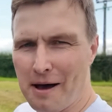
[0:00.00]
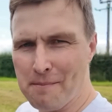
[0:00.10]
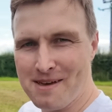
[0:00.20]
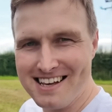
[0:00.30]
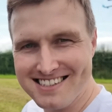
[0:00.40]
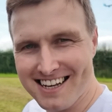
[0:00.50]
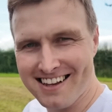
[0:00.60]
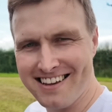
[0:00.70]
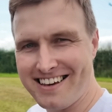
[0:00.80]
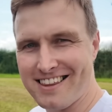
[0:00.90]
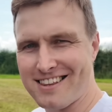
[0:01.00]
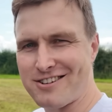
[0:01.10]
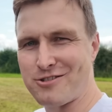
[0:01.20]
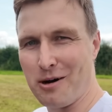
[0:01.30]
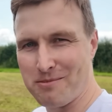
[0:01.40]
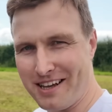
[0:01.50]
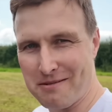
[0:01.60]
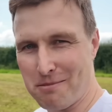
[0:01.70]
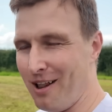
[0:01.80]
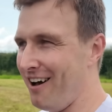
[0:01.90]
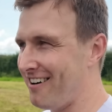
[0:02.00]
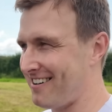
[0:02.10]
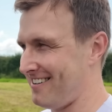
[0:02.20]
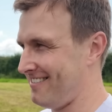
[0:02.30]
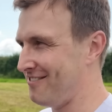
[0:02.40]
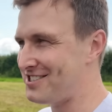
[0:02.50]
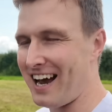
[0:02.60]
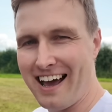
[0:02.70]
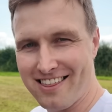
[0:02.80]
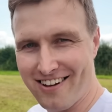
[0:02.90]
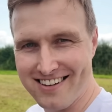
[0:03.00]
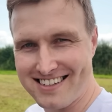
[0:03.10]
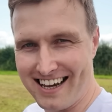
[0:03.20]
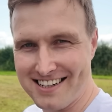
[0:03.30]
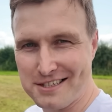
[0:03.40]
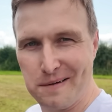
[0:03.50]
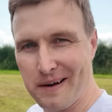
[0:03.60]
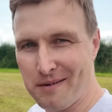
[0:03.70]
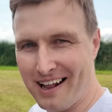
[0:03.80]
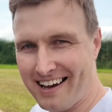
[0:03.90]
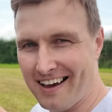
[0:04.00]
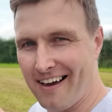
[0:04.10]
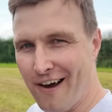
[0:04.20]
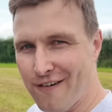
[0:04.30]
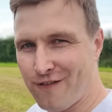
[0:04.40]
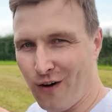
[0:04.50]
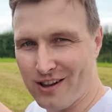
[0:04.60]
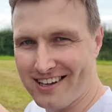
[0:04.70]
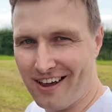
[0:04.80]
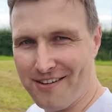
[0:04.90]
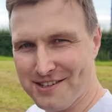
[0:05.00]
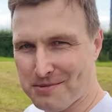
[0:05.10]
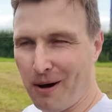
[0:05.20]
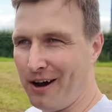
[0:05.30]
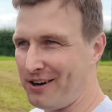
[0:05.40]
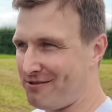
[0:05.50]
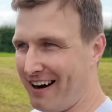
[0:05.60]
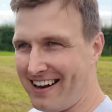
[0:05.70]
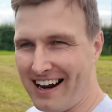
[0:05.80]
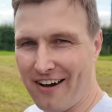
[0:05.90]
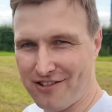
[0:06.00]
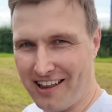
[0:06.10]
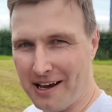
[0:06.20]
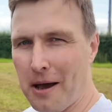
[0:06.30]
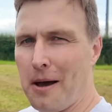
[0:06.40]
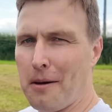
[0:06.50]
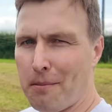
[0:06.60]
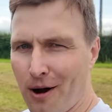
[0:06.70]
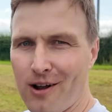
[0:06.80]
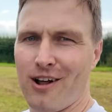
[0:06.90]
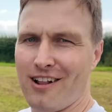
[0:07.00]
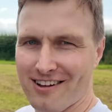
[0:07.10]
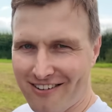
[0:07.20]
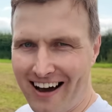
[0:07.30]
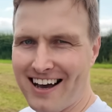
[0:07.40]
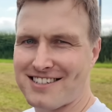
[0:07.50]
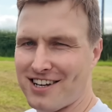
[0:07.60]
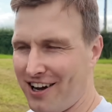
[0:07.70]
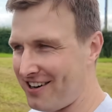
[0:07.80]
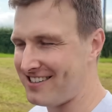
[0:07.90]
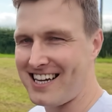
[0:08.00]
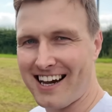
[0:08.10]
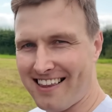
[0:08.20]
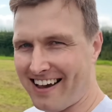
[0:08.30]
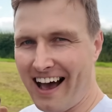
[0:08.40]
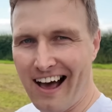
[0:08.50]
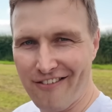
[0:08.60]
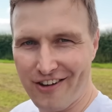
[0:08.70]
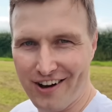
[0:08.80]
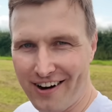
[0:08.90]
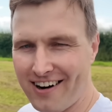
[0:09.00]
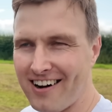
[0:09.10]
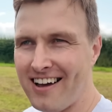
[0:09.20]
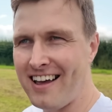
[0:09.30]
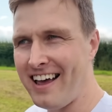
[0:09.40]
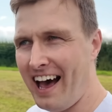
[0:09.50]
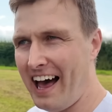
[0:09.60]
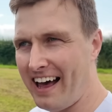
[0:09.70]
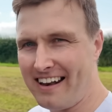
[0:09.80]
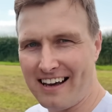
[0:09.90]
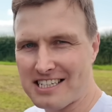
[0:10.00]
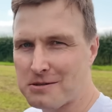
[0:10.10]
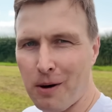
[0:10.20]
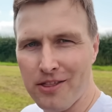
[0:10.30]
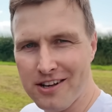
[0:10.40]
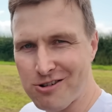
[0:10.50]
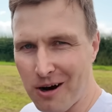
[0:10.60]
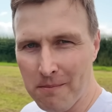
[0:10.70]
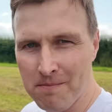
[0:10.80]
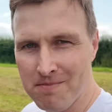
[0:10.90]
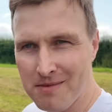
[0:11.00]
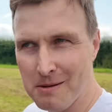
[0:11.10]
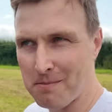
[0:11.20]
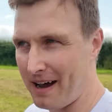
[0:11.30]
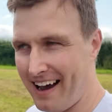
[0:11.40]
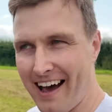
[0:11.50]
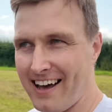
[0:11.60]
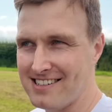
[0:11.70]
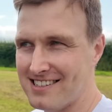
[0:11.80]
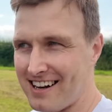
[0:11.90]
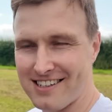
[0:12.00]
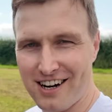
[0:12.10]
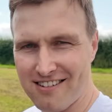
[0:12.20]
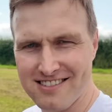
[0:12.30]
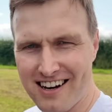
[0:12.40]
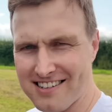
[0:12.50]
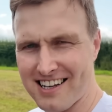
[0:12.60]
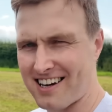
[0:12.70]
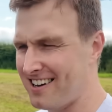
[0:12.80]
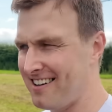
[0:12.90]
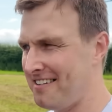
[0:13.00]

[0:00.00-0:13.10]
Amazingly, the drum didn't block, which I thought it did. So we were like folding down the spout, ready to have to like pull all the grass out and take like half an hour. And I spun the drum by hand and it turned and I was like,